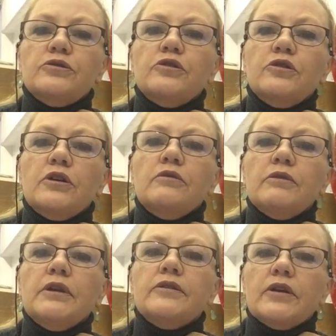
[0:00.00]
So you got to
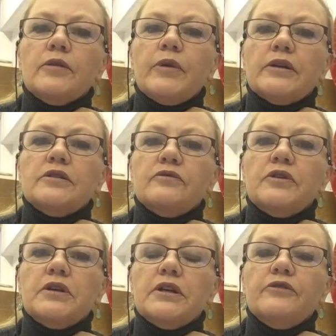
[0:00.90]
really think about this
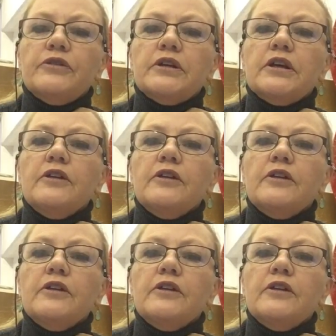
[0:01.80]
very carefully.